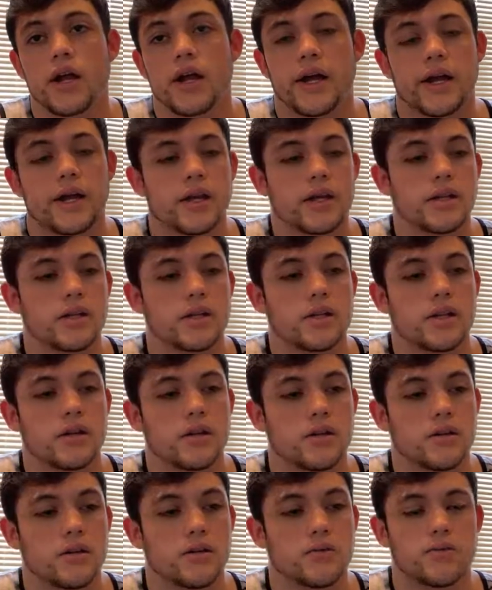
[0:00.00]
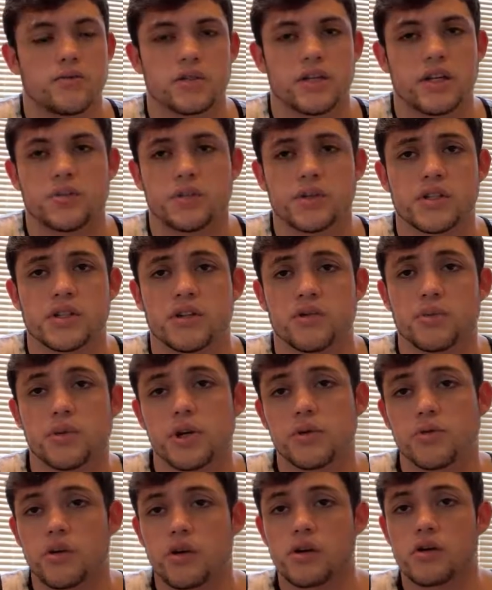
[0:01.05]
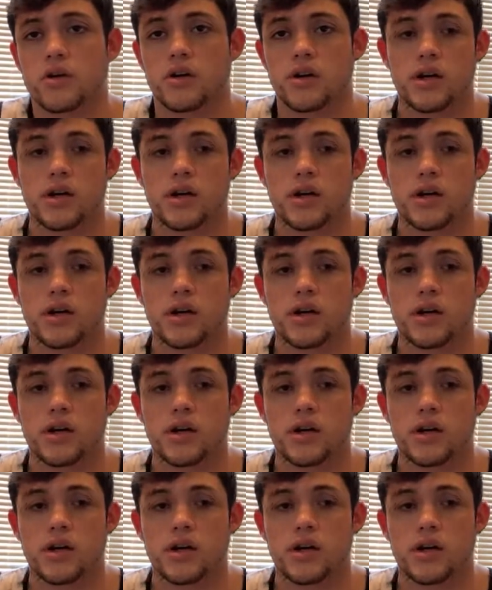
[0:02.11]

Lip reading: and it was able to seal pretty well.